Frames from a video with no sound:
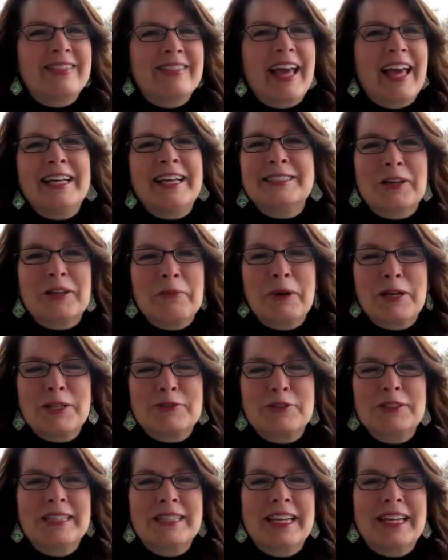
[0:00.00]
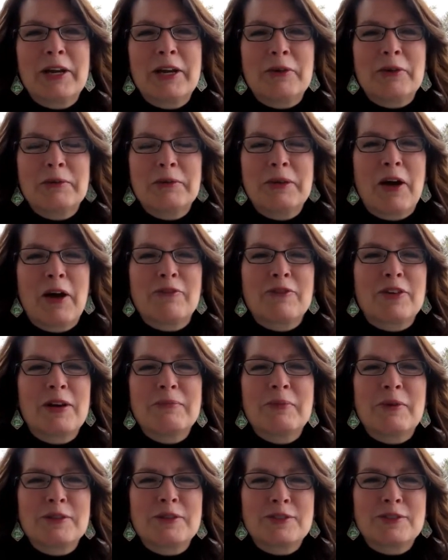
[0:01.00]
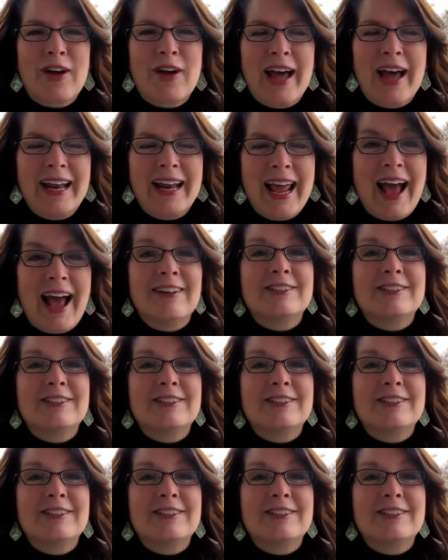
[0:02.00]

Thanks so much for sitting here with me on Front Porch Friday.